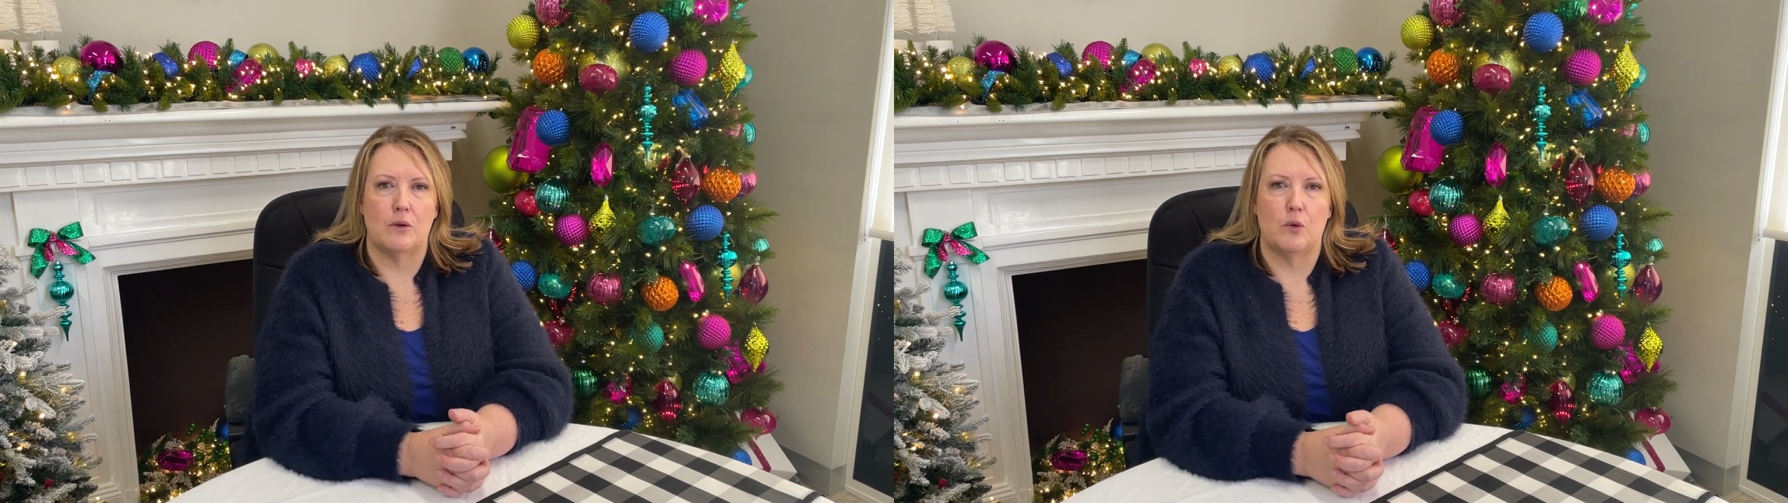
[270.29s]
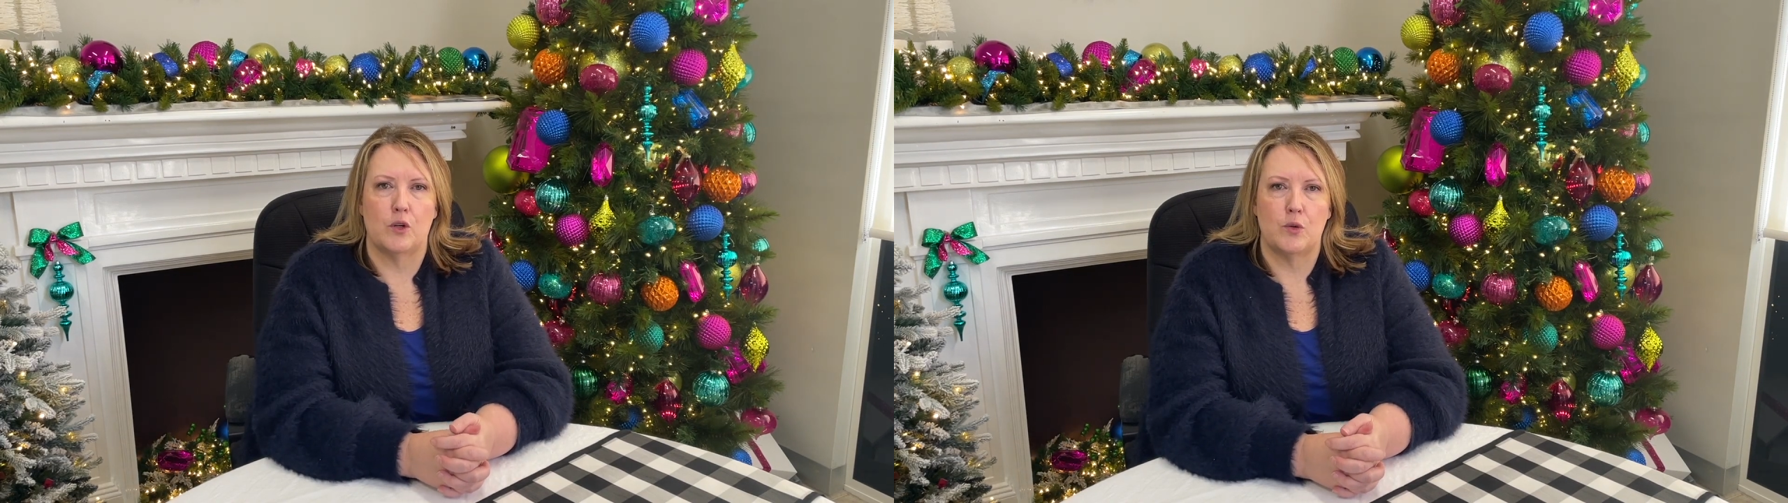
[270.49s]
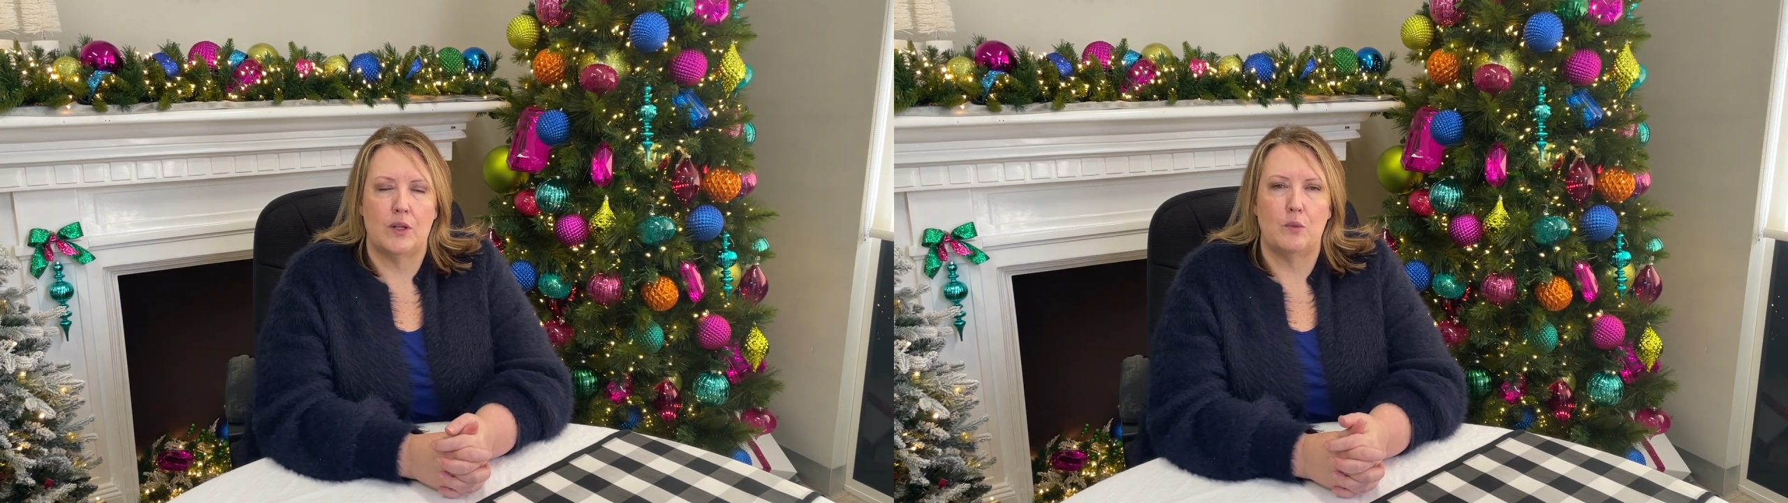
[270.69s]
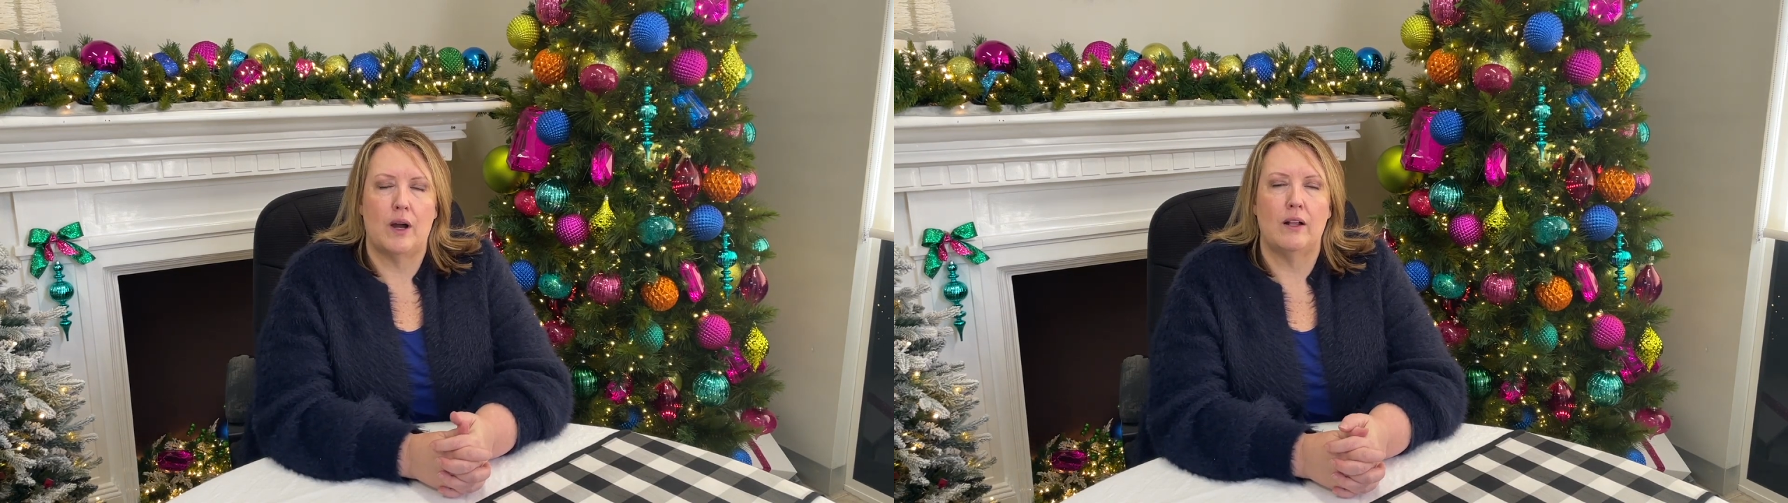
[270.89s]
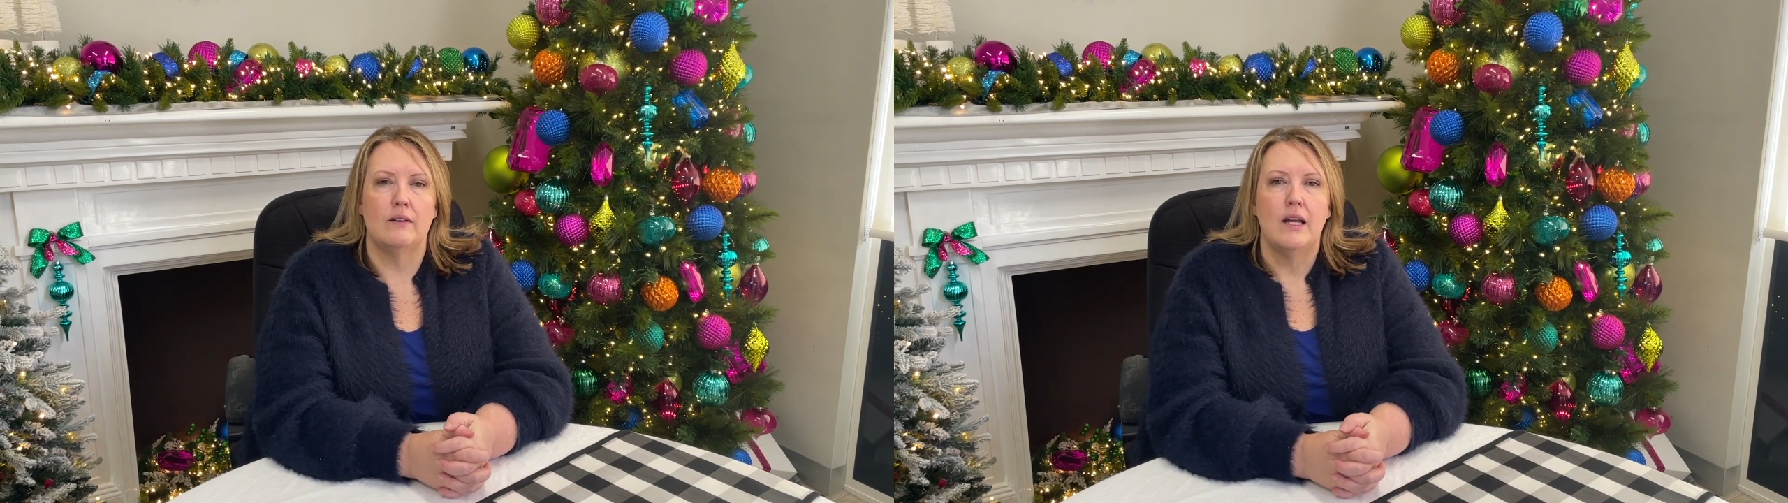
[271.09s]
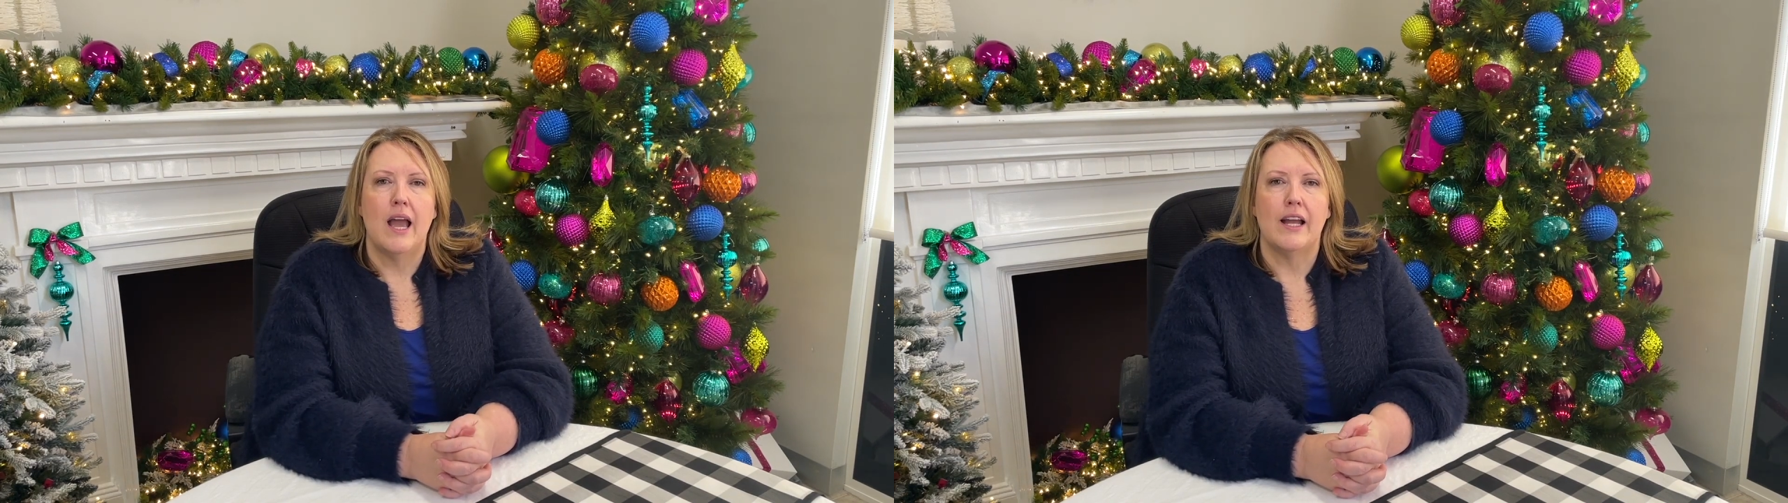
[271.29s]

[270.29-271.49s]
it worked really well.